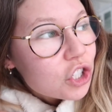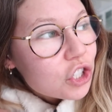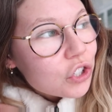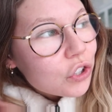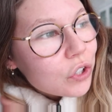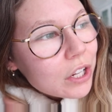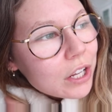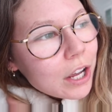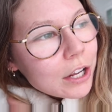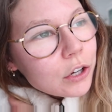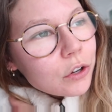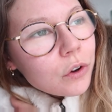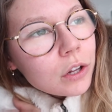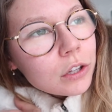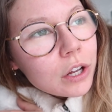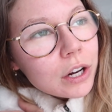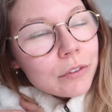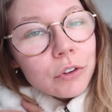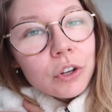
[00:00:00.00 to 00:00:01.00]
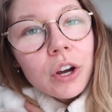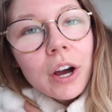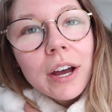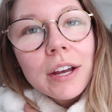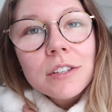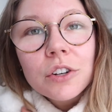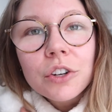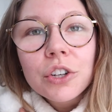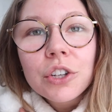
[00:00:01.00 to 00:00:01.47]
shooting. I know a lot of you
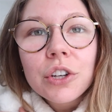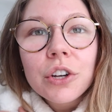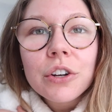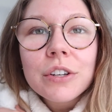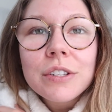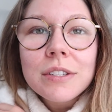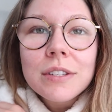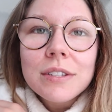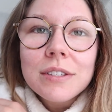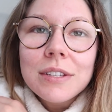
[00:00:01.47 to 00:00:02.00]
guys are curious to